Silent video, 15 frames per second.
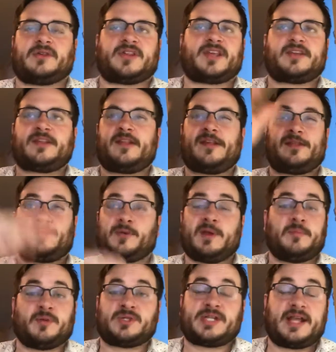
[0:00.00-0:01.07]

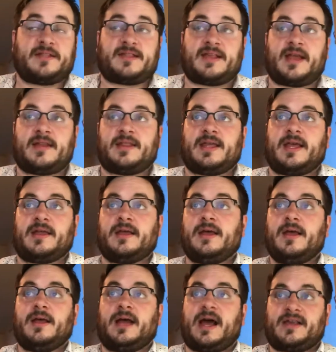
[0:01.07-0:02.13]
63% said that
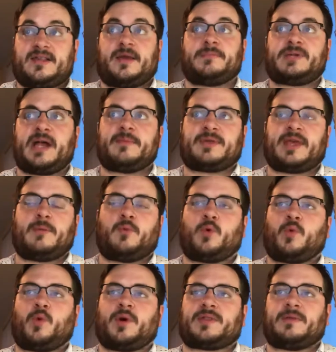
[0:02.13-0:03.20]
I sometimes get
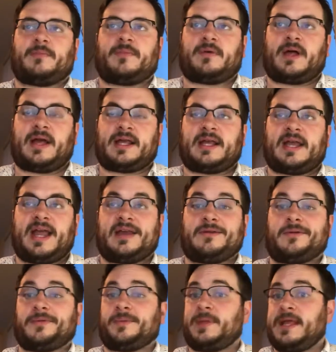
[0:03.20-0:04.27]
more work than I can
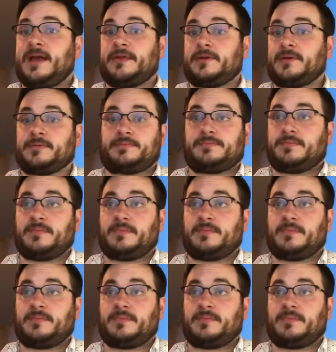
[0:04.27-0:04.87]
handle. The other